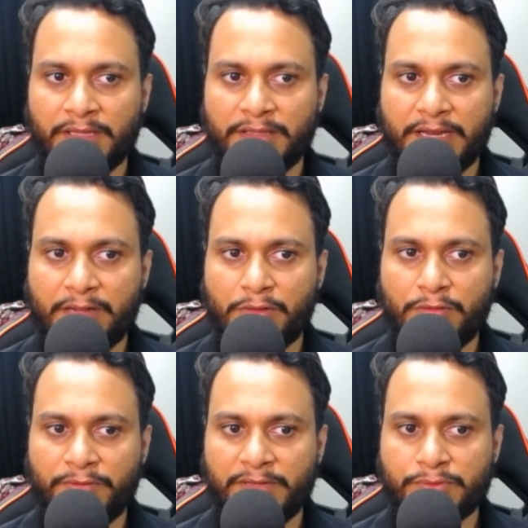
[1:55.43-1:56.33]
The rank
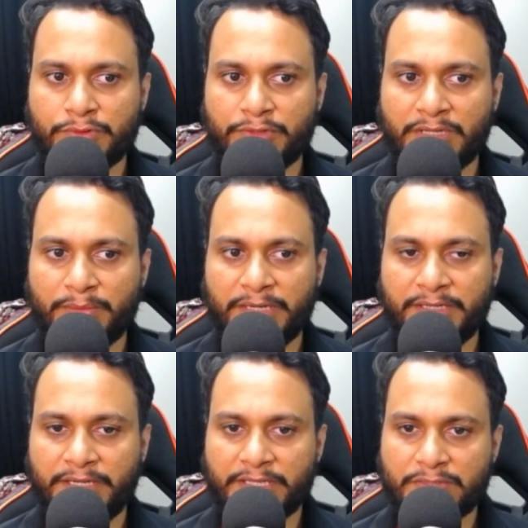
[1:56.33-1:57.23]
of 5 should come at
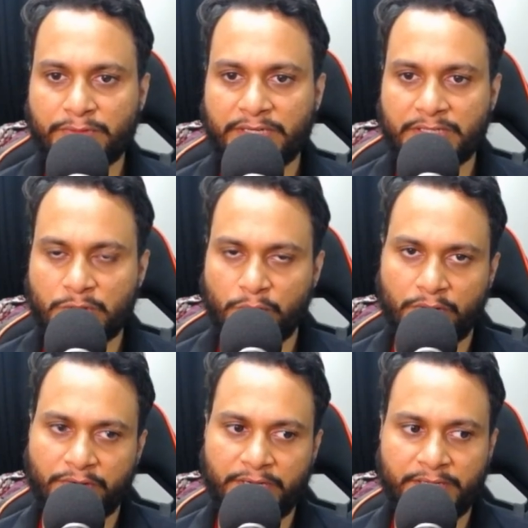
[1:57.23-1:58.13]
index 1 and so
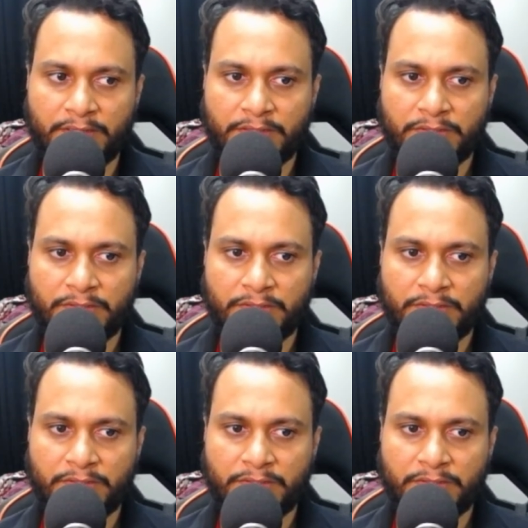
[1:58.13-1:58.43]
on, right?